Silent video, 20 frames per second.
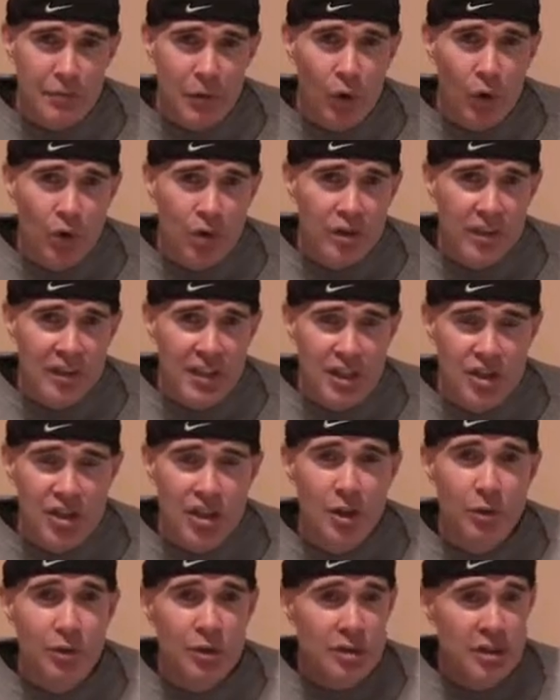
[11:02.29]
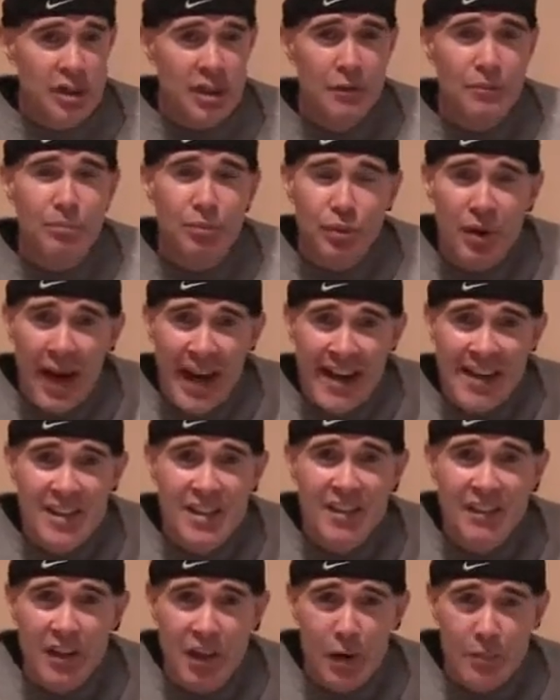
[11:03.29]
from Oakland this year. We'll see if
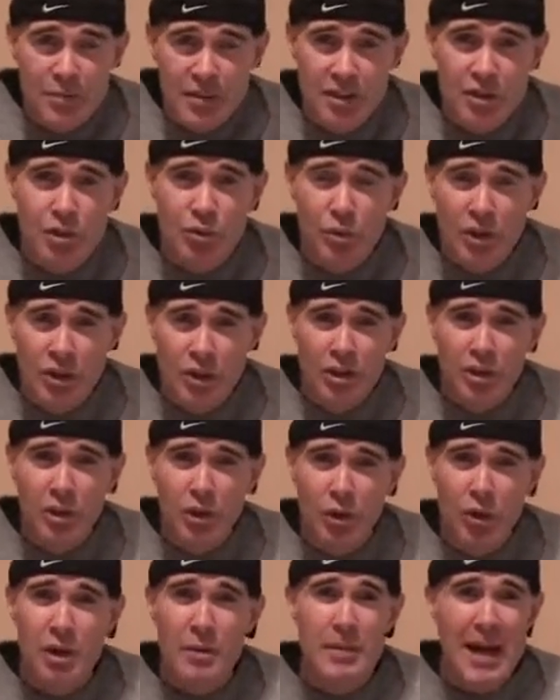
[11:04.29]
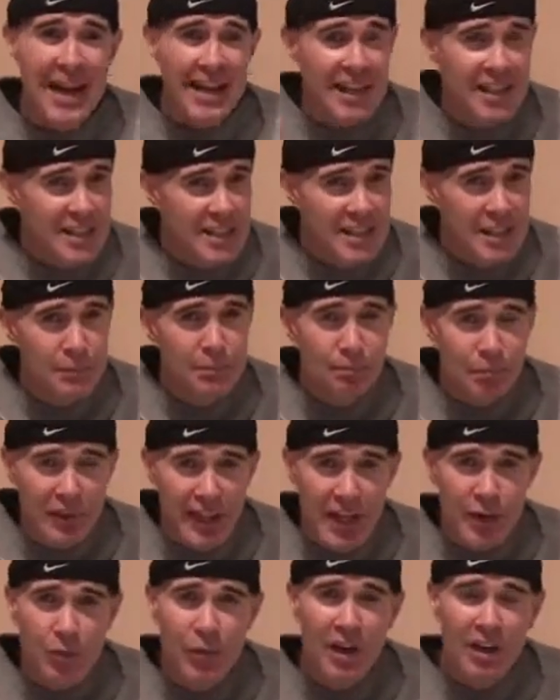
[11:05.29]
Pryor develops into a good quarterback. He did
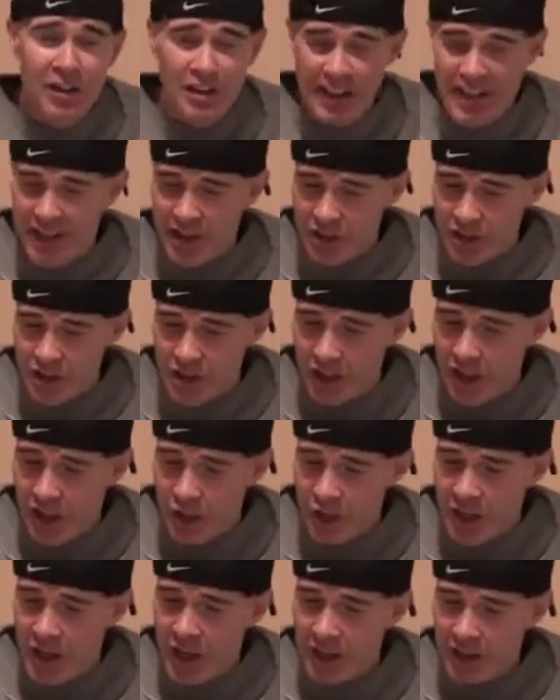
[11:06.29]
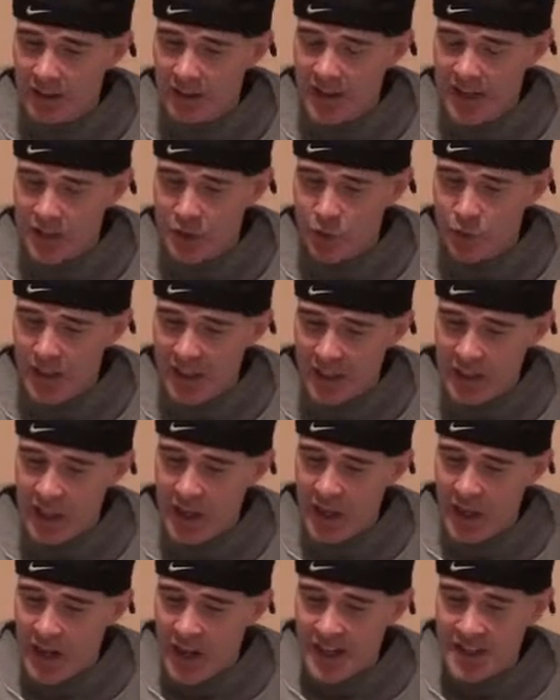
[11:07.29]
play well last
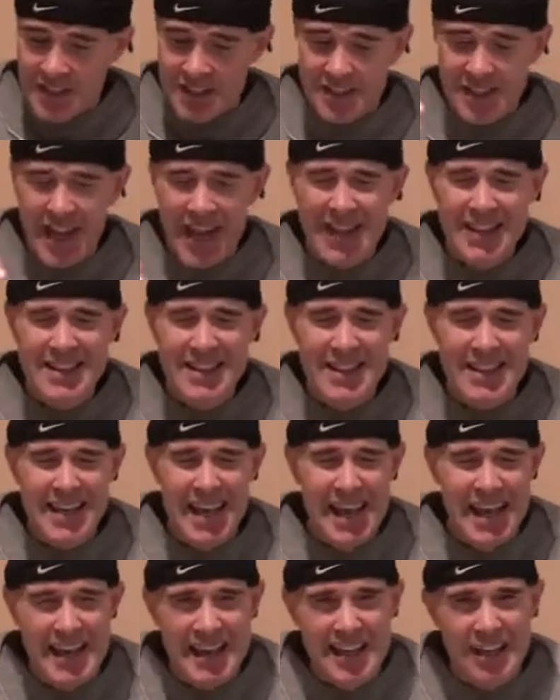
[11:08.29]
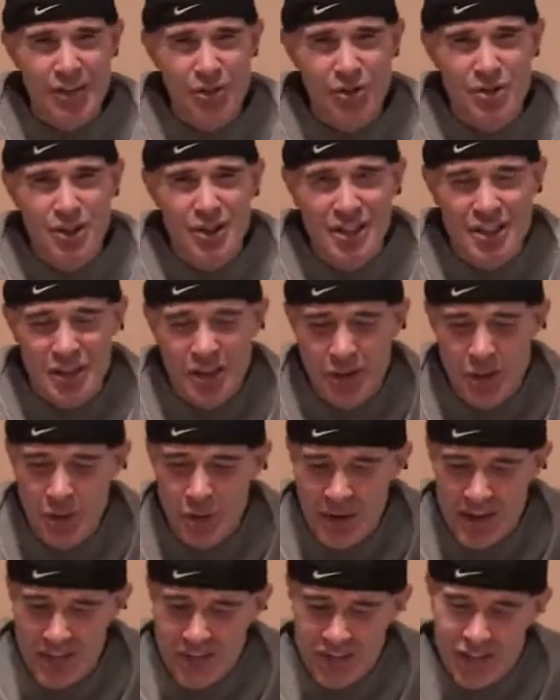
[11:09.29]
week. San Diego
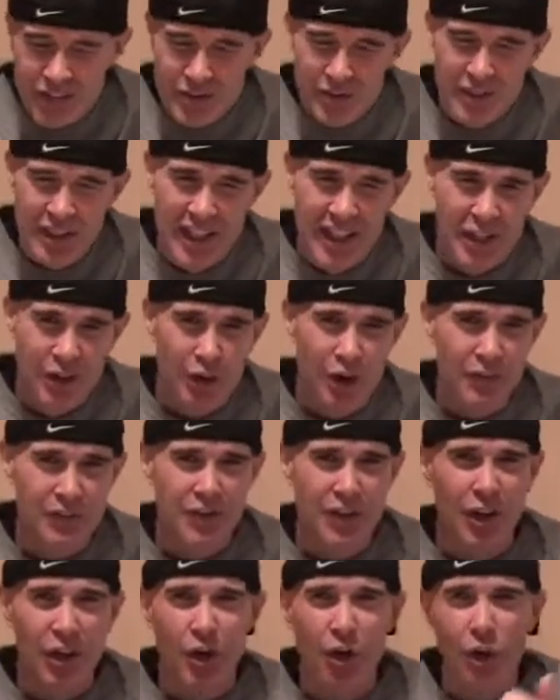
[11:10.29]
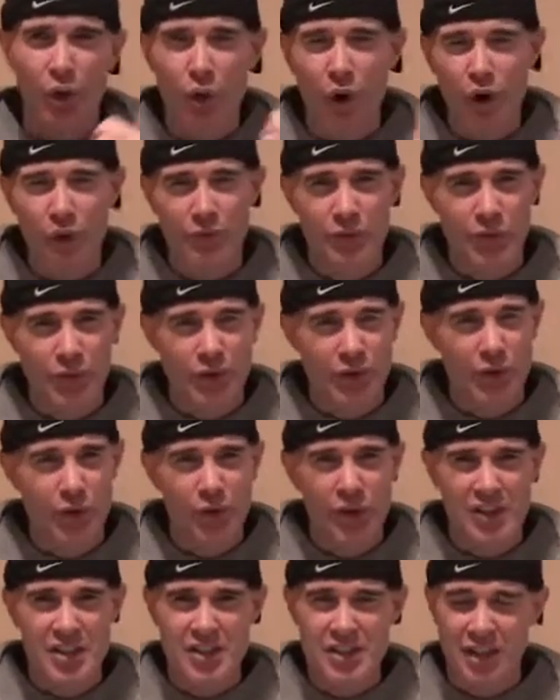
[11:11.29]
2-3 off the awful
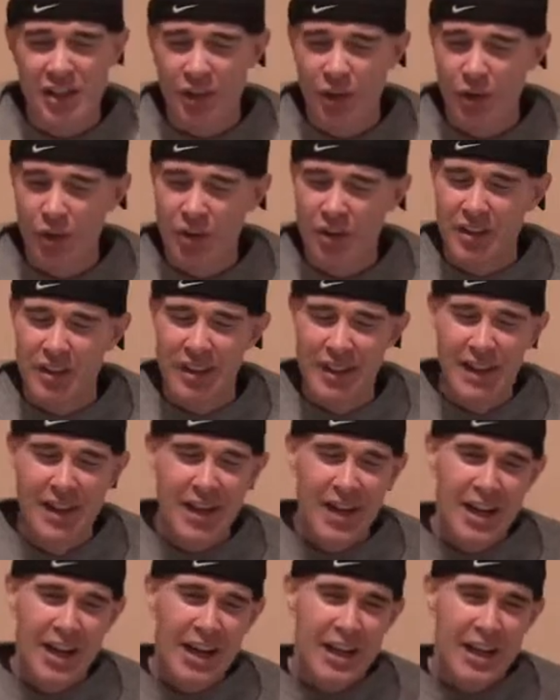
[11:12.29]
loss to Oakland.